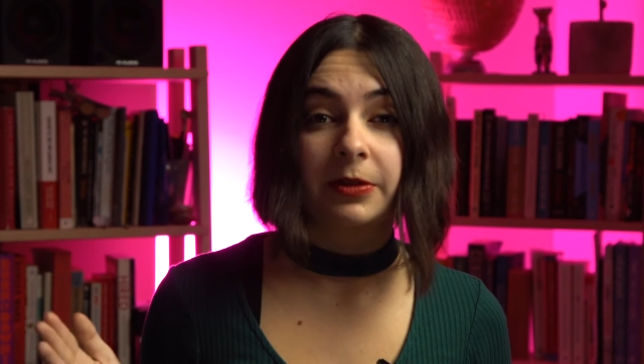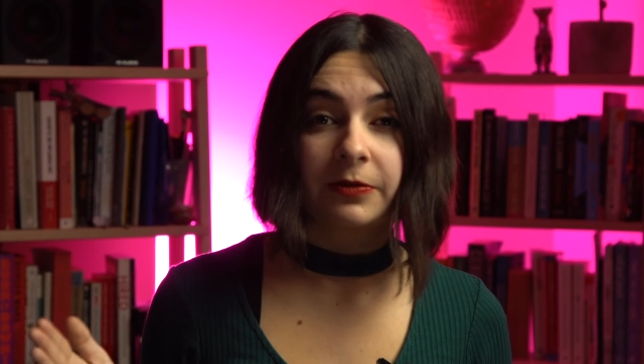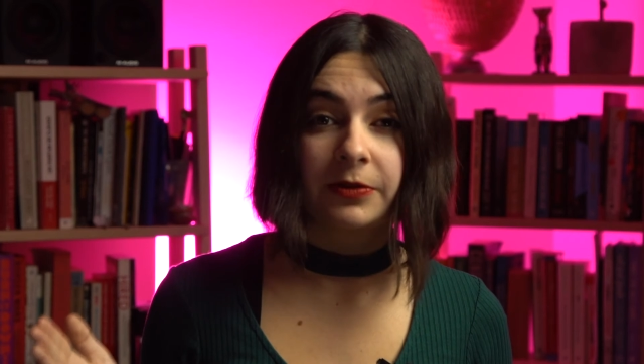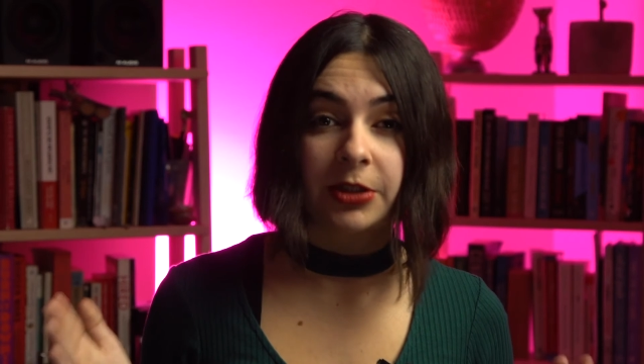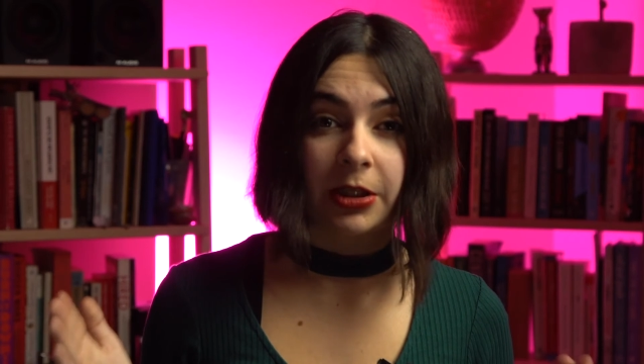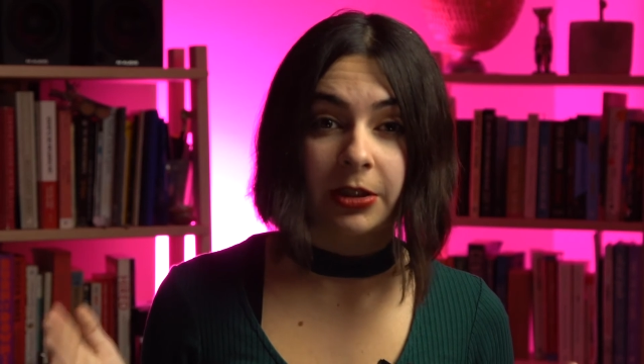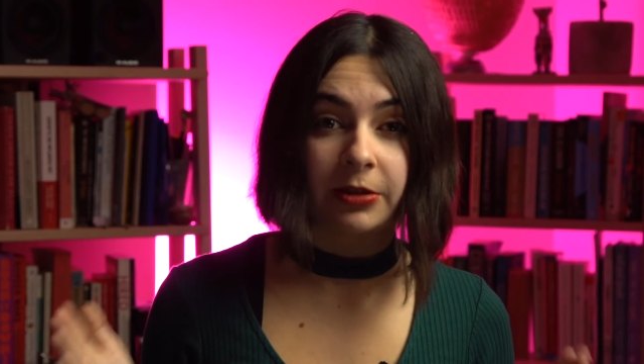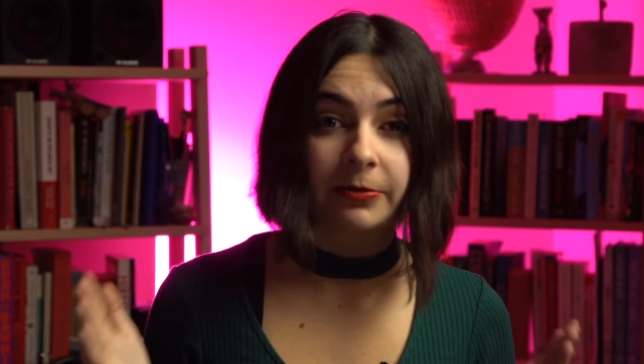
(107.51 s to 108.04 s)
of
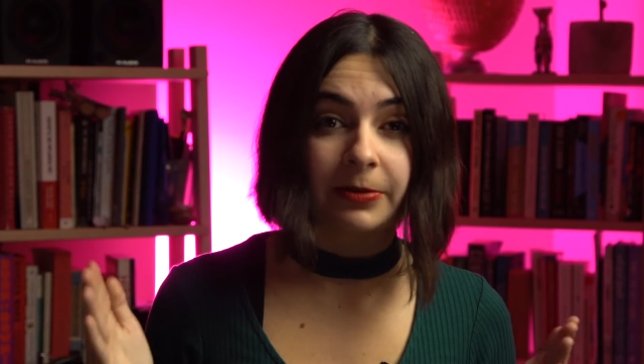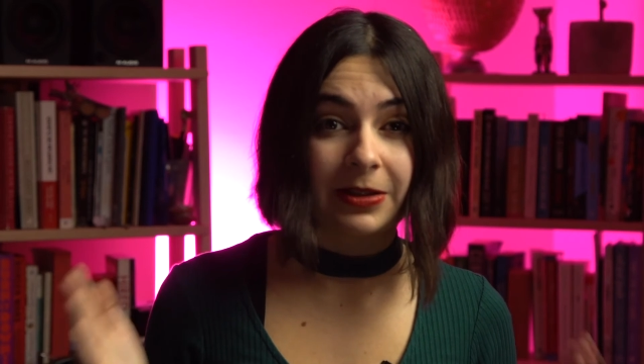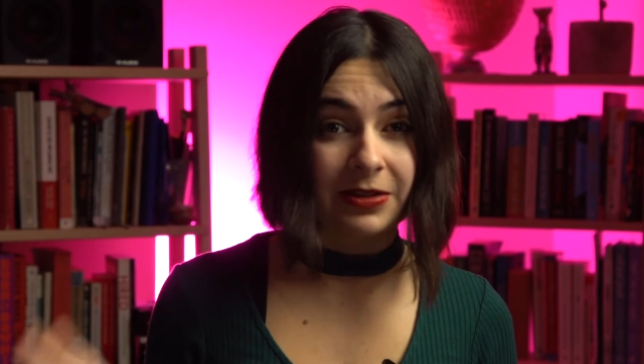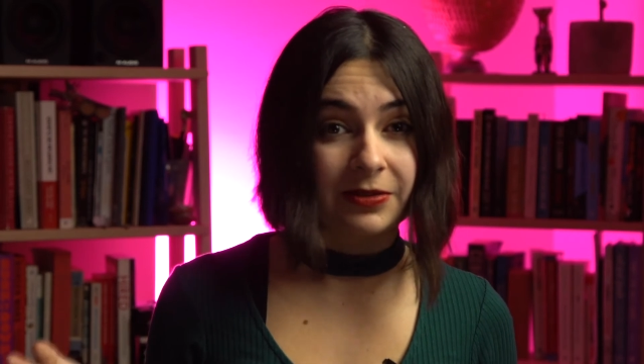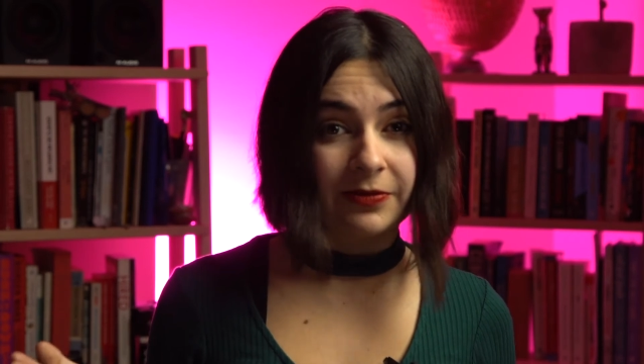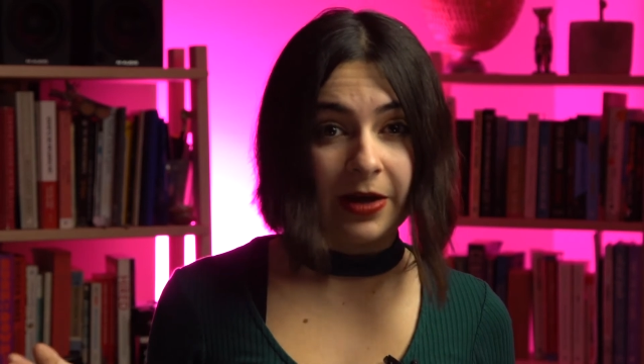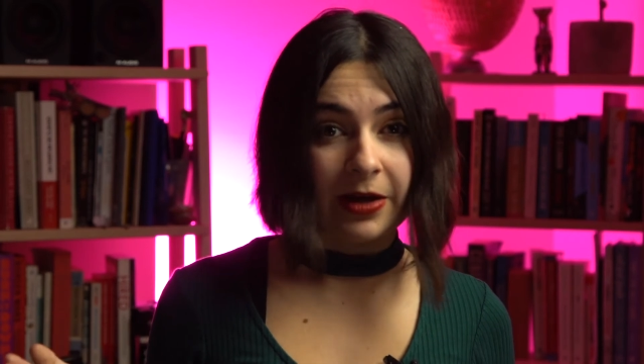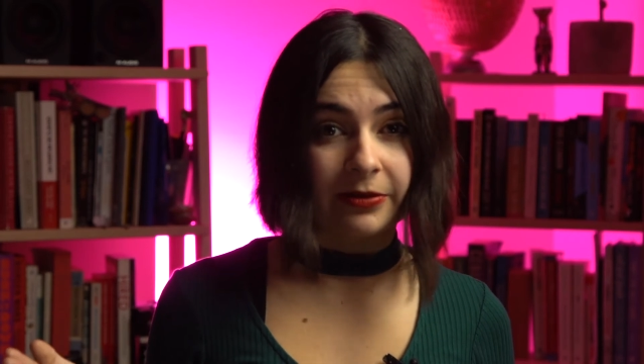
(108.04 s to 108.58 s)

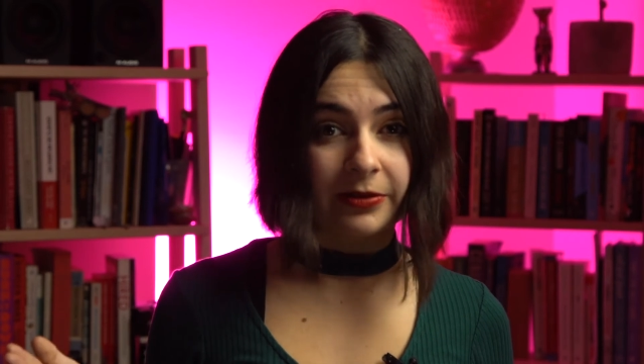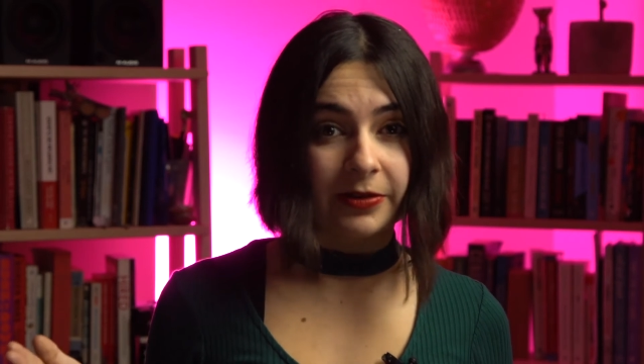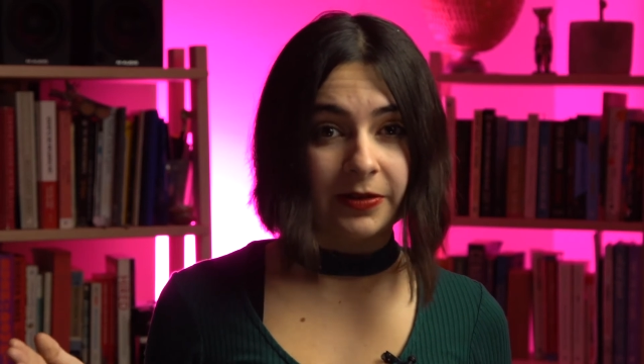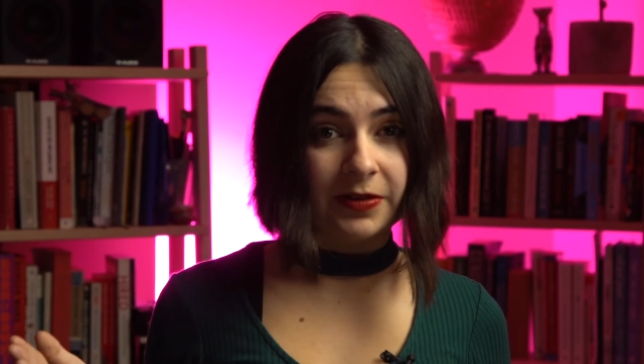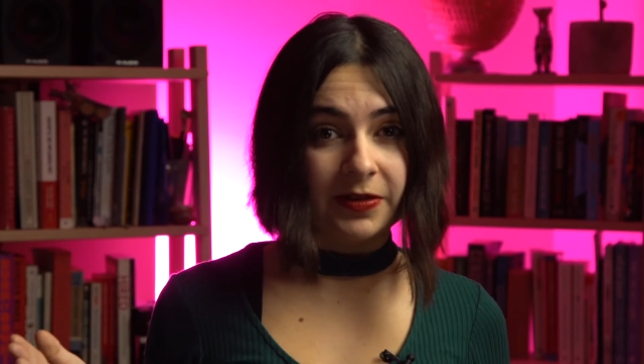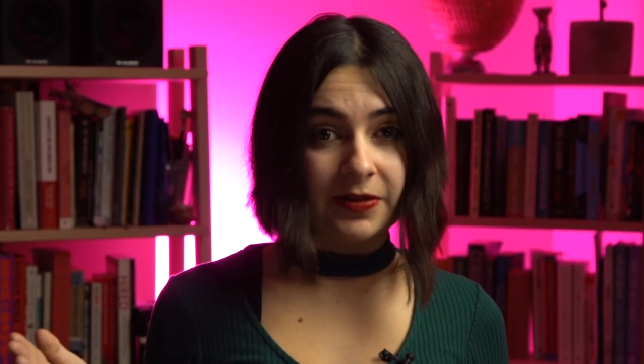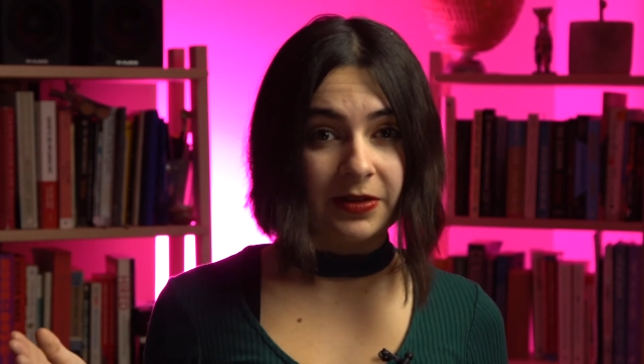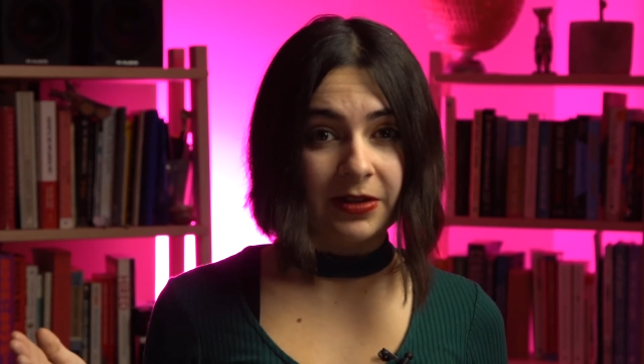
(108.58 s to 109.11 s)
gender-based
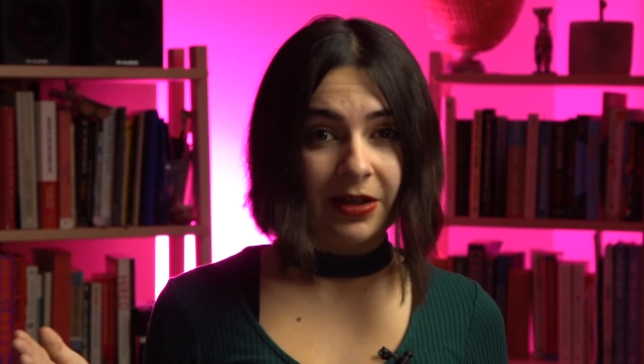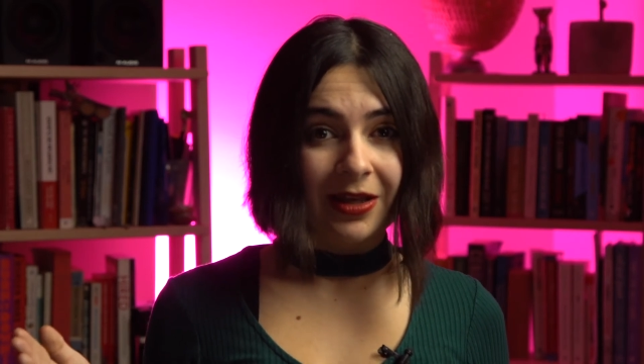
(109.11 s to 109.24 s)
violence.